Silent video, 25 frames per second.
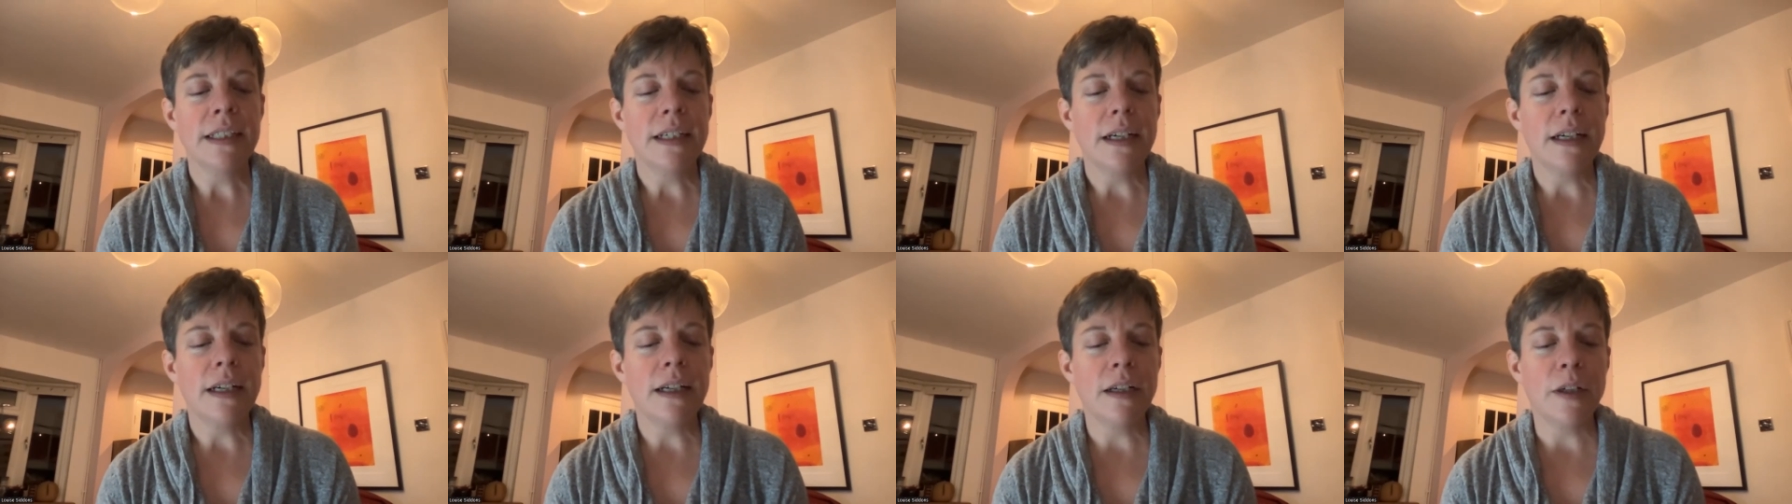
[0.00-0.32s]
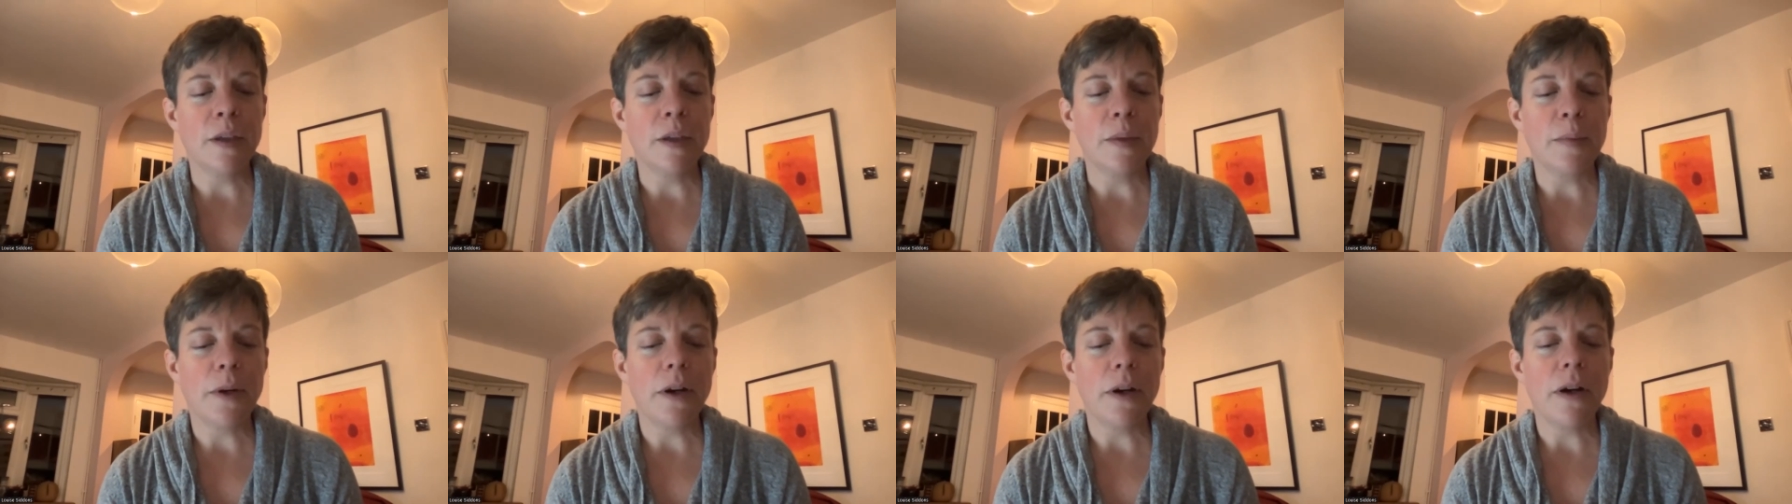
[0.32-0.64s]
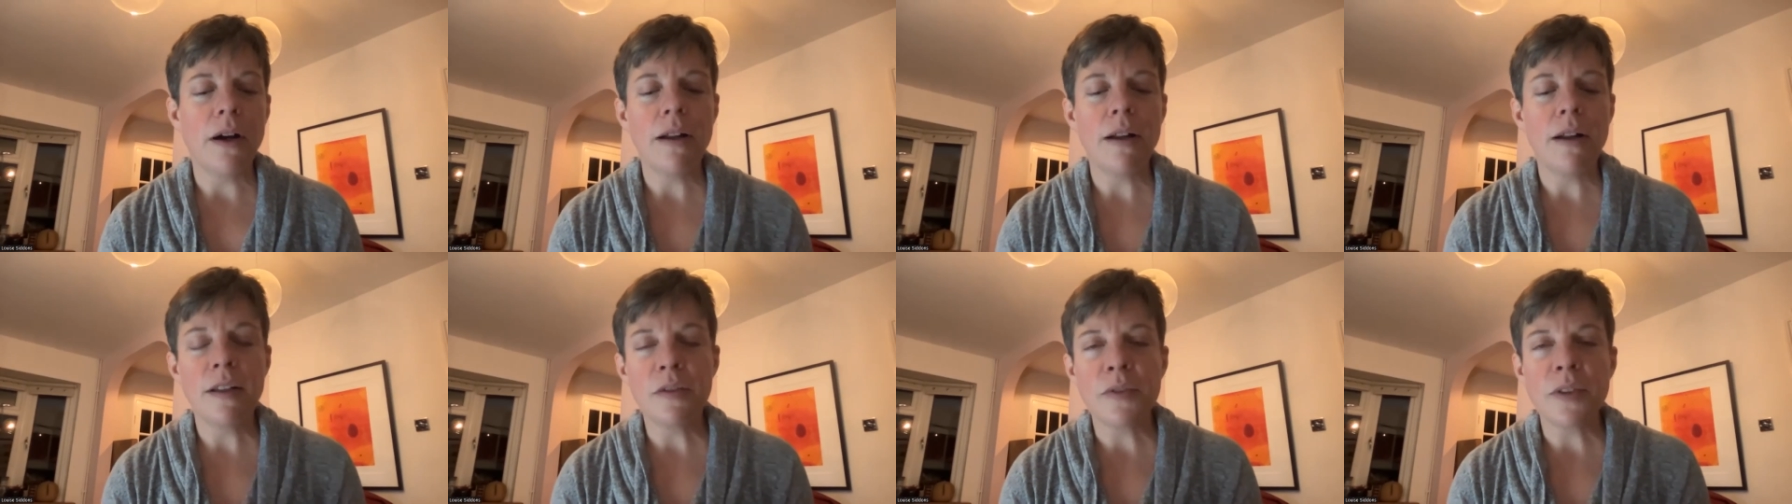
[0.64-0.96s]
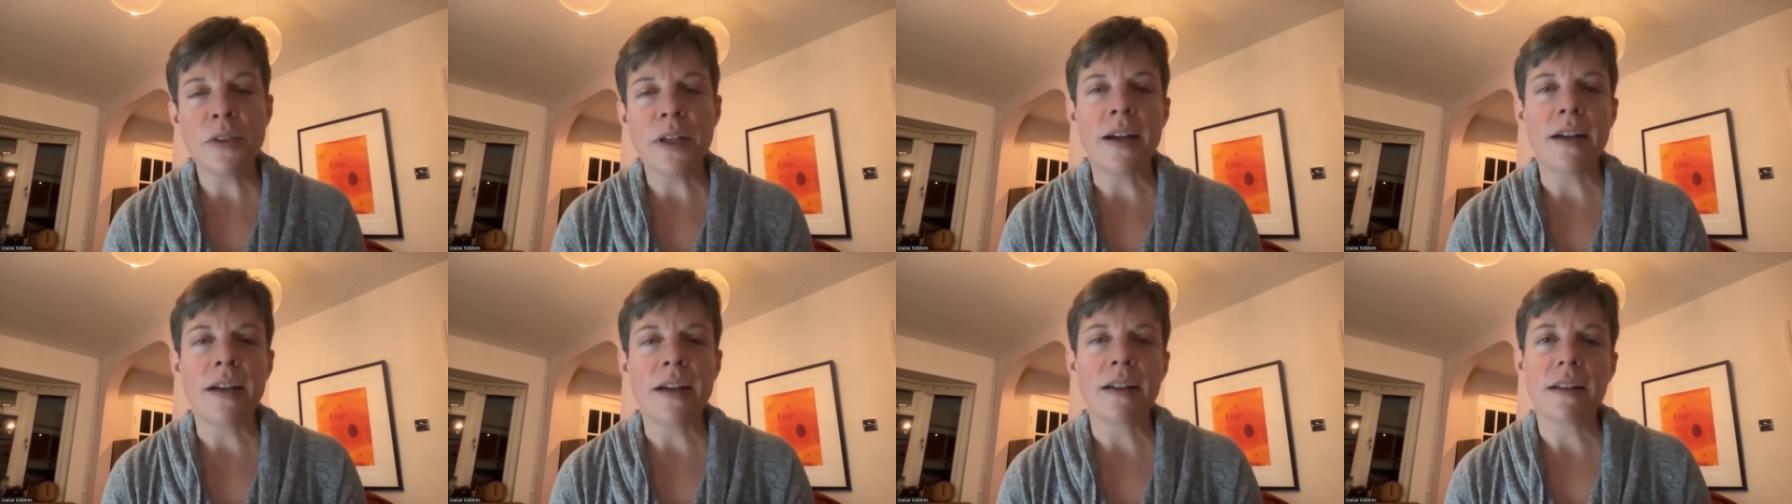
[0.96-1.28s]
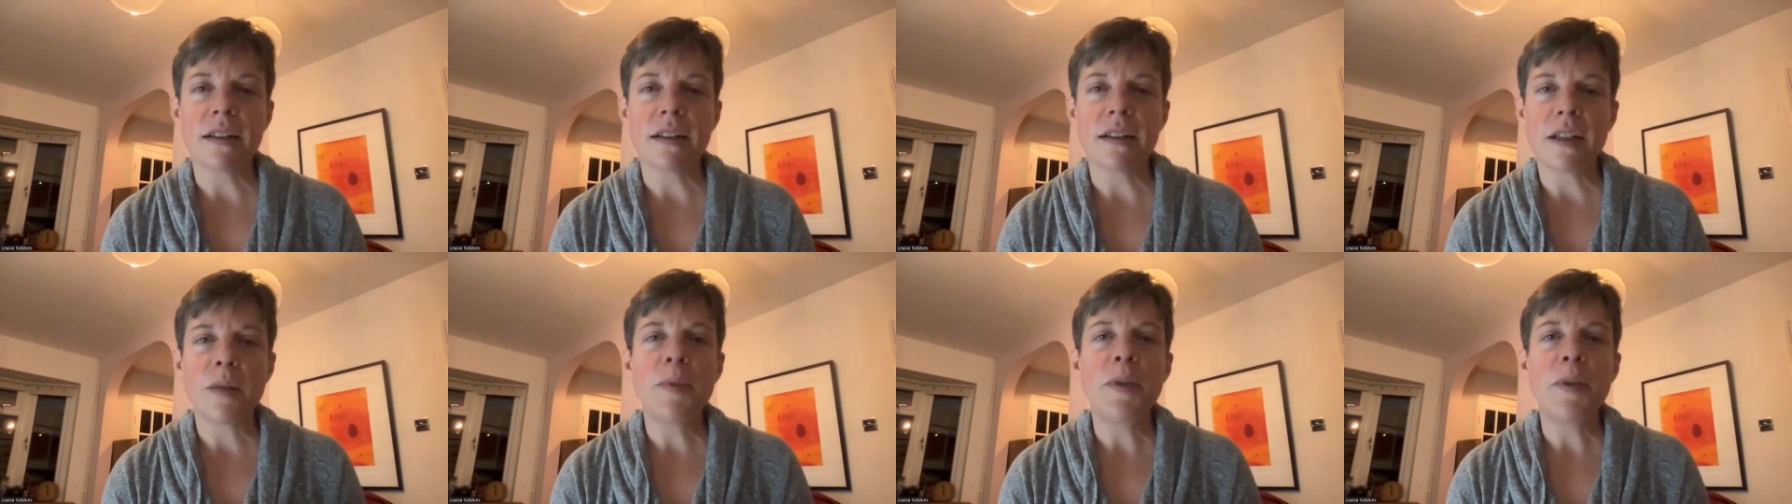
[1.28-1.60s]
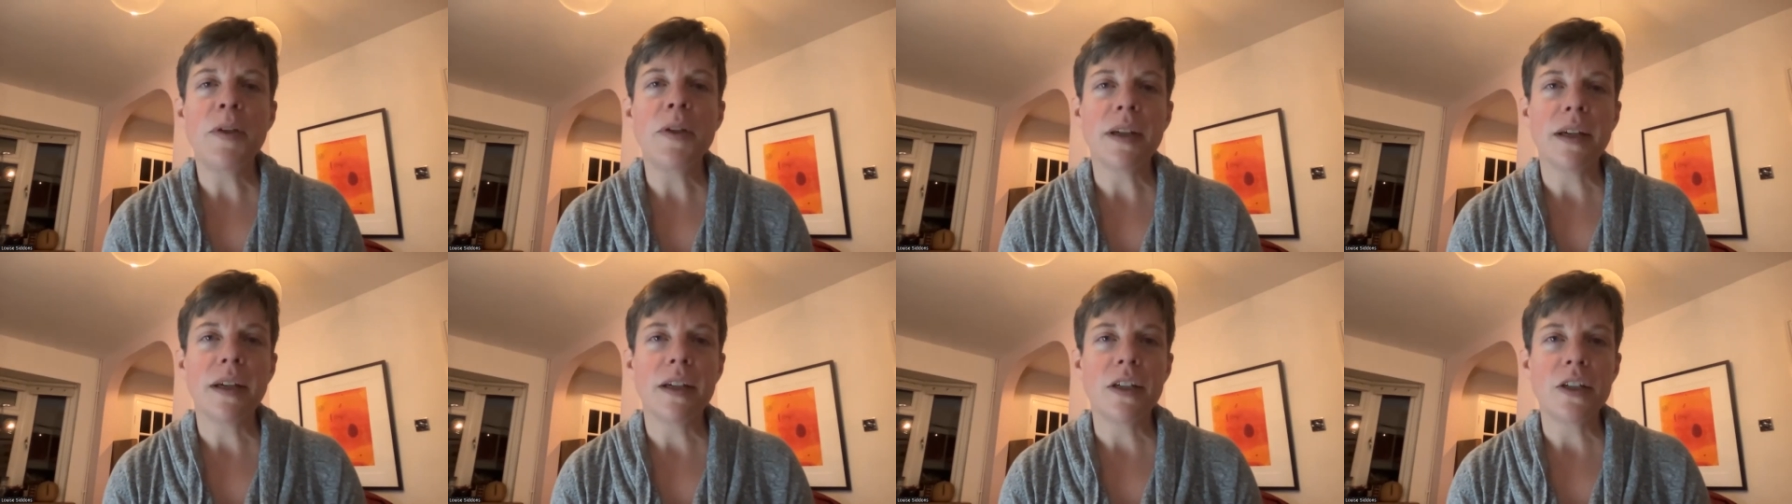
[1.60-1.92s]
um, all of that
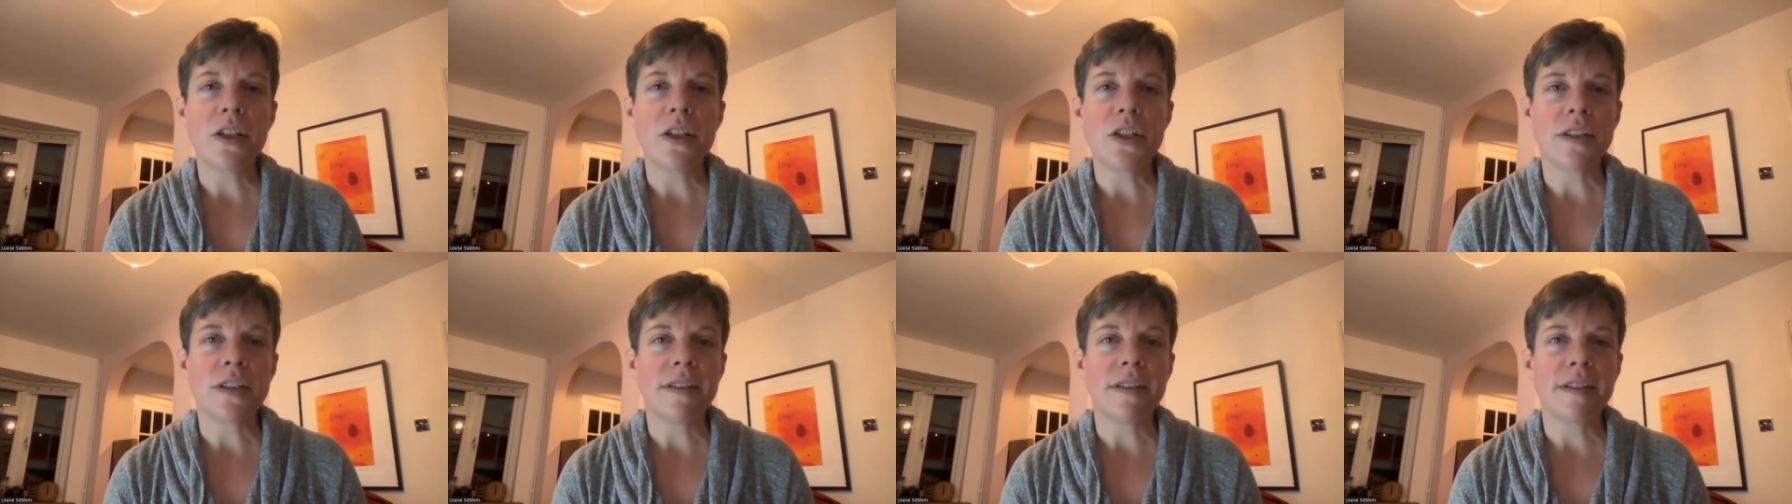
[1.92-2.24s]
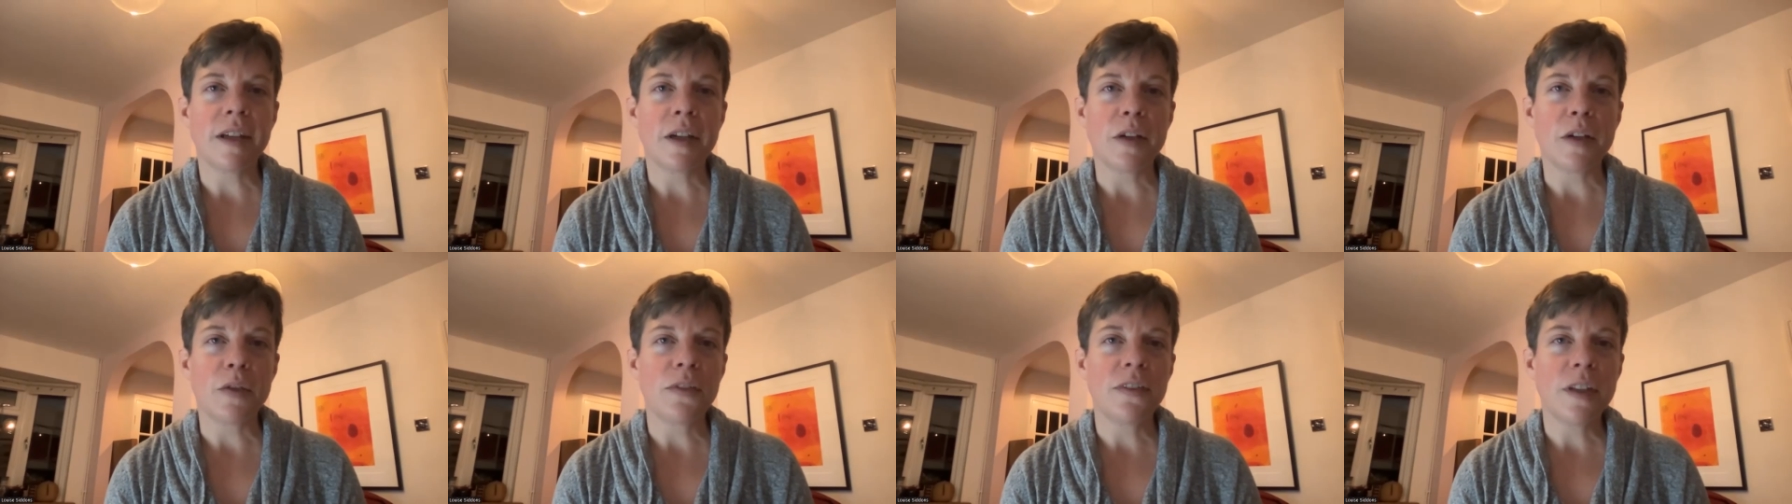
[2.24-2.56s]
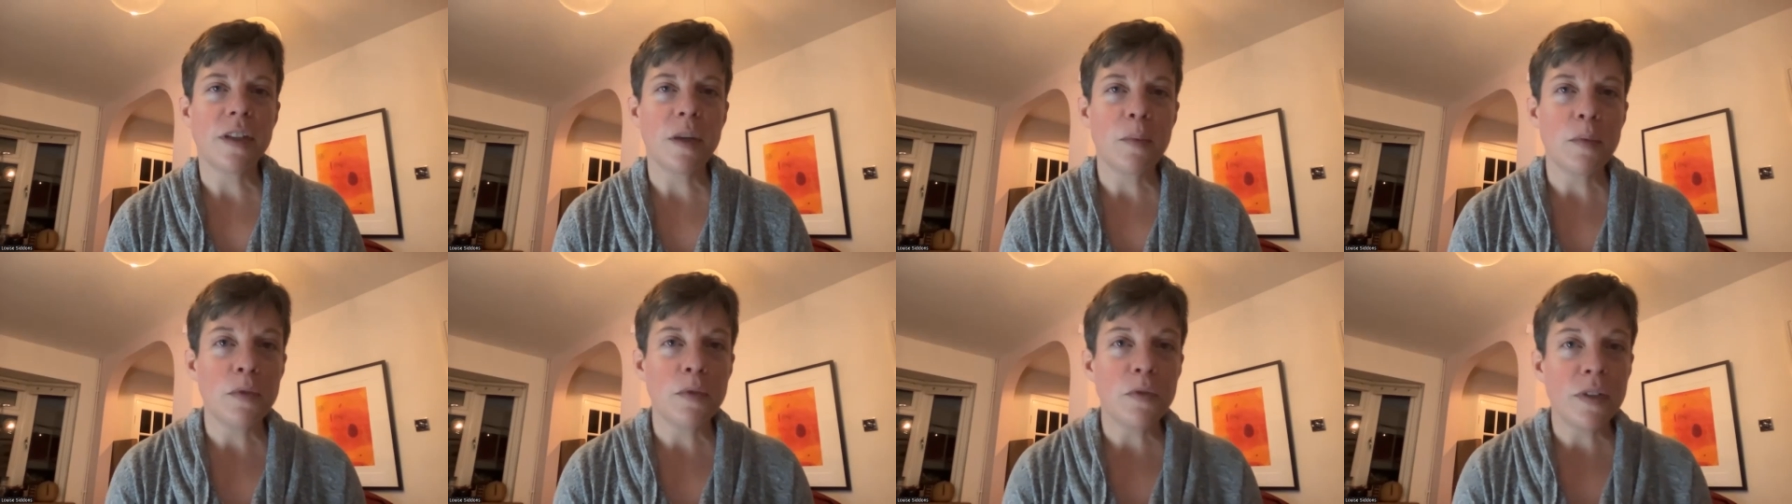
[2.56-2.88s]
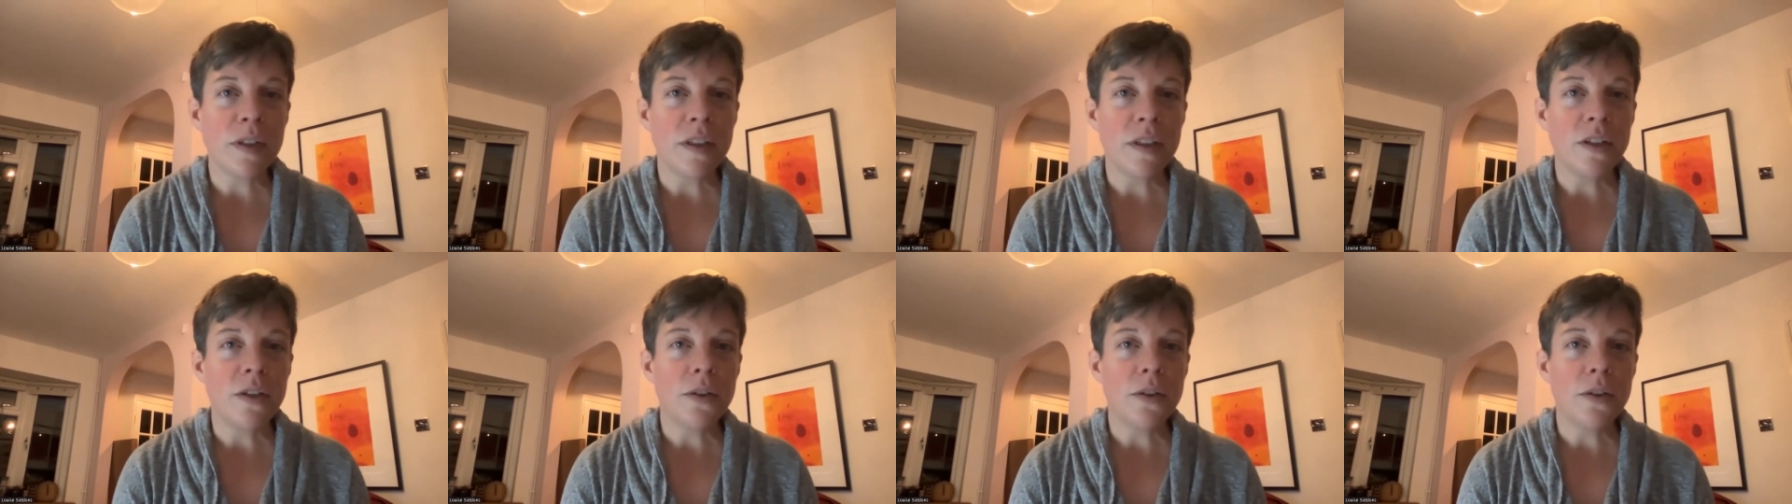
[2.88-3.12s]
communication stuff some of it